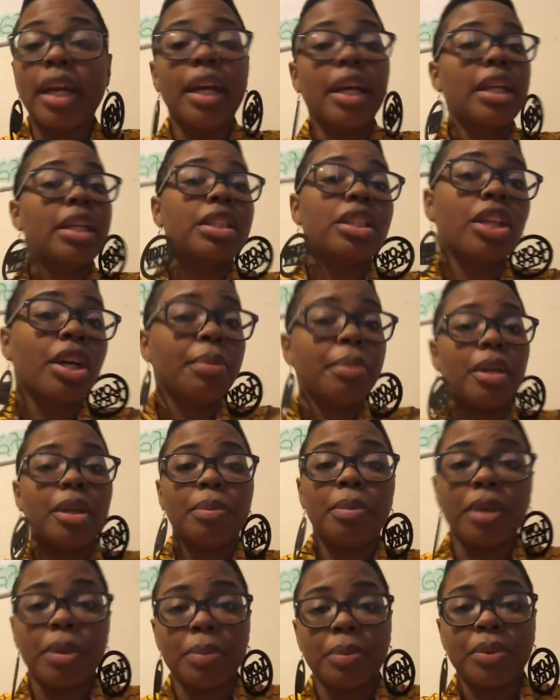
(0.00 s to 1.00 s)
It is so many
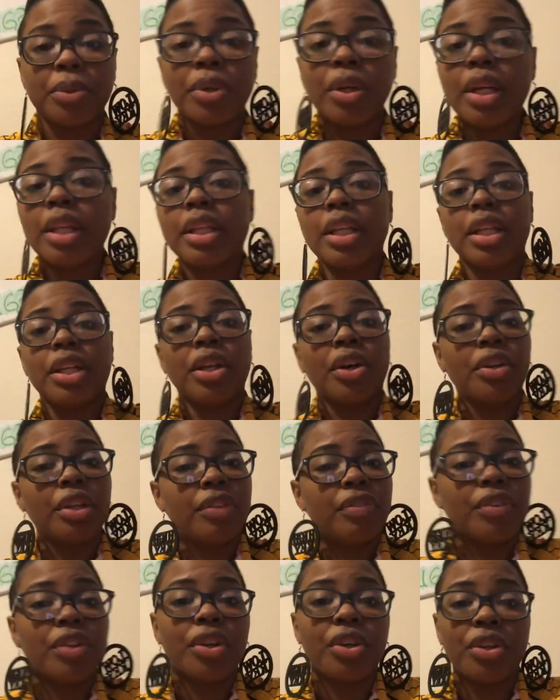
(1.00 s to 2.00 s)
people that don't
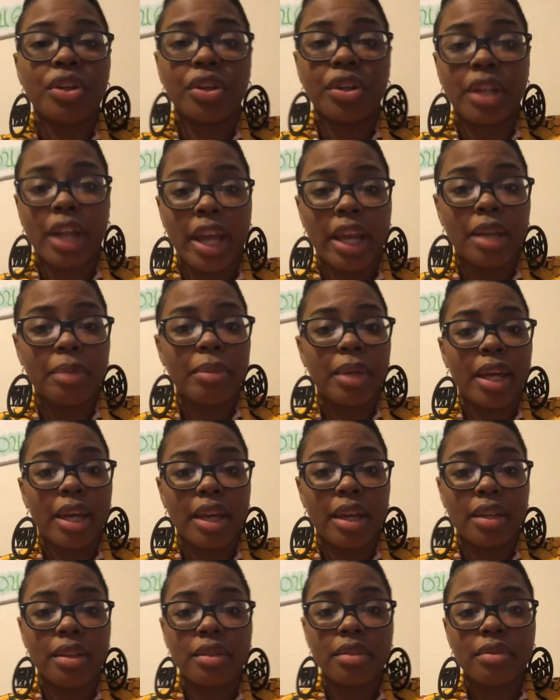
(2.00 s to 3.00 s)
even know your name
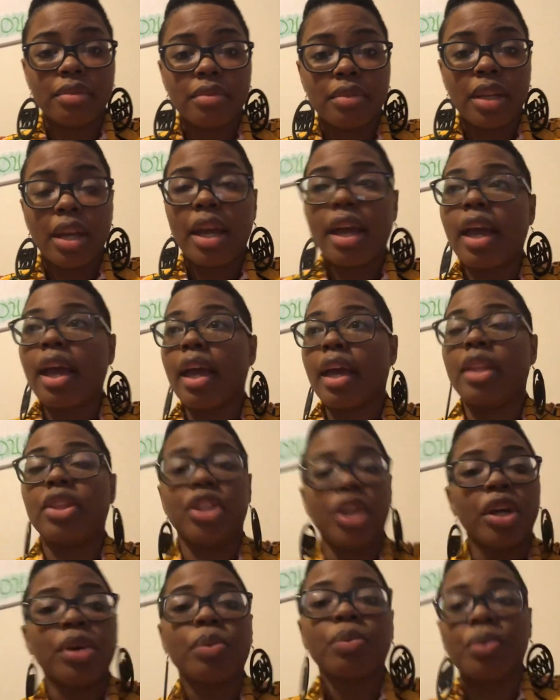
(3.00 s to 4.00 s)
yet, and
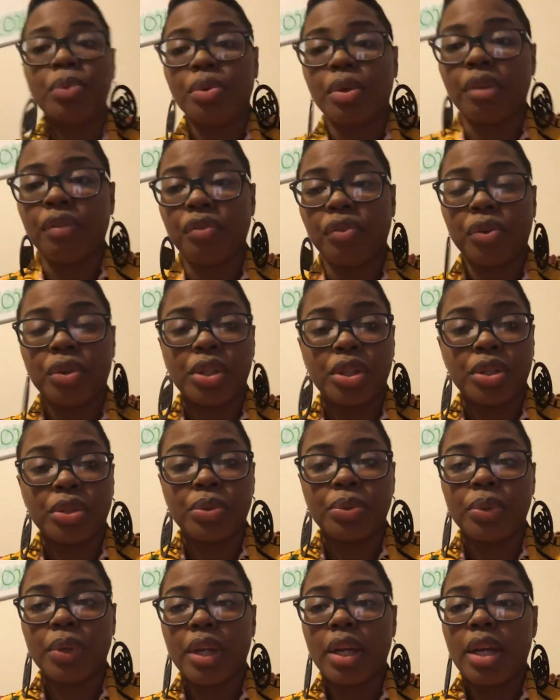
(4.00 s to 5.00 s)
they're rooting for
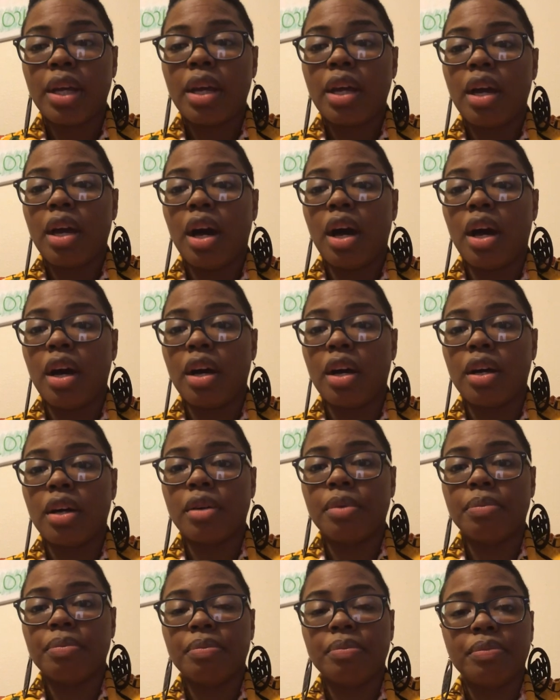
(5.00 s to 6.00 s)
you.
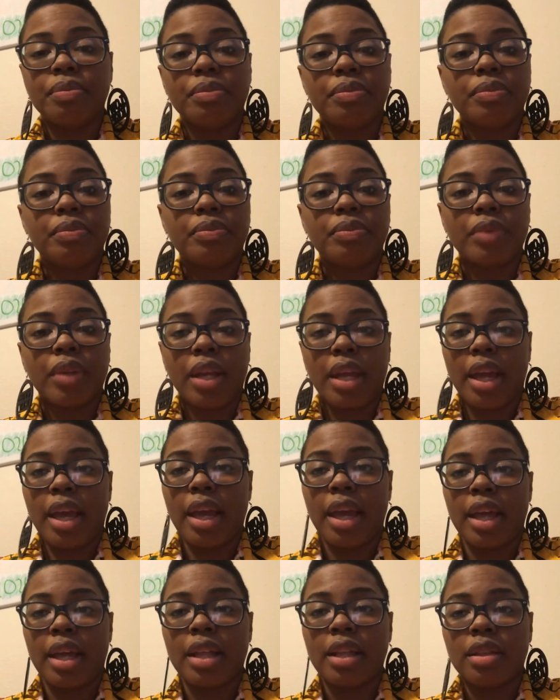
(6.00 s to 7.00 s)

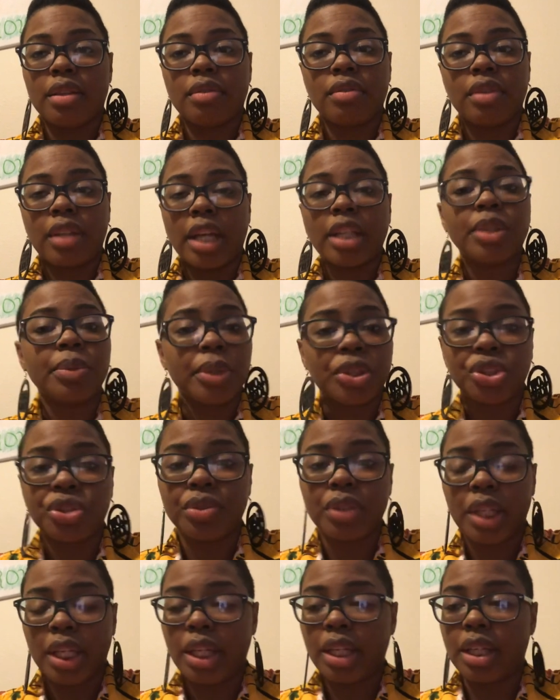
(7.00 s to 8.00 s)
And that's what
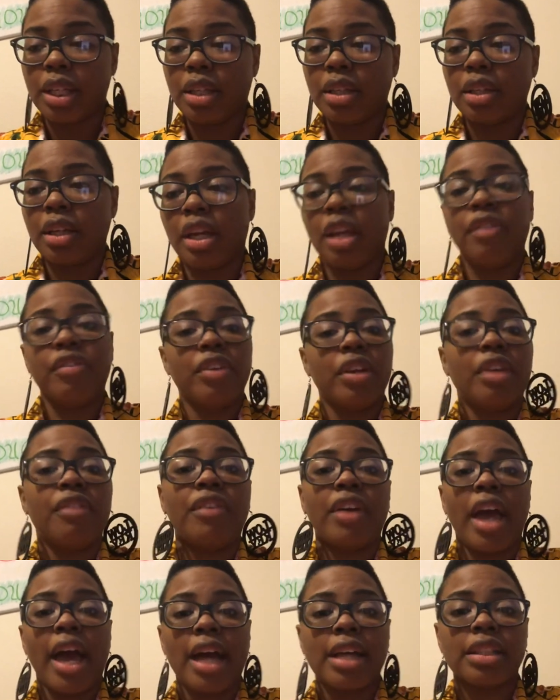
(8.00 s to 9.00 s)
you need, even
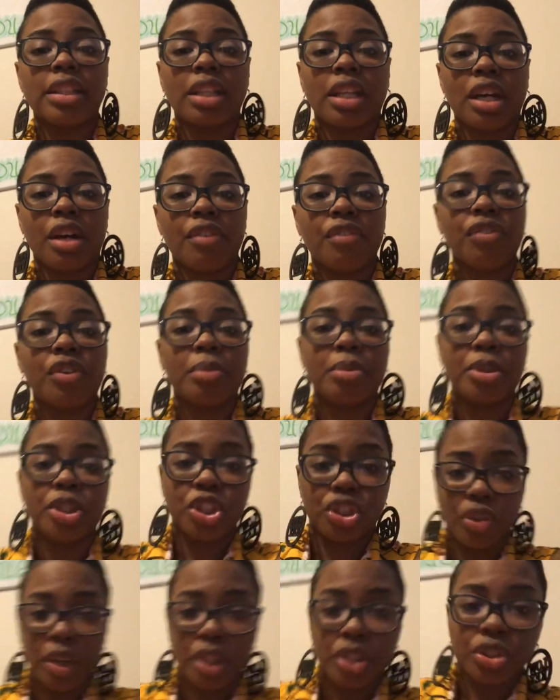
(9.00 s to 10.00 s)
if it has to come from a
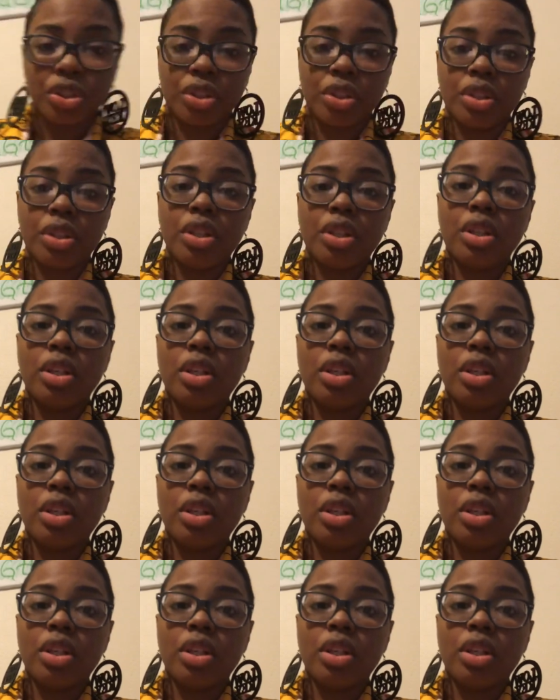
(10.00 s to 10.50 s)
stranger.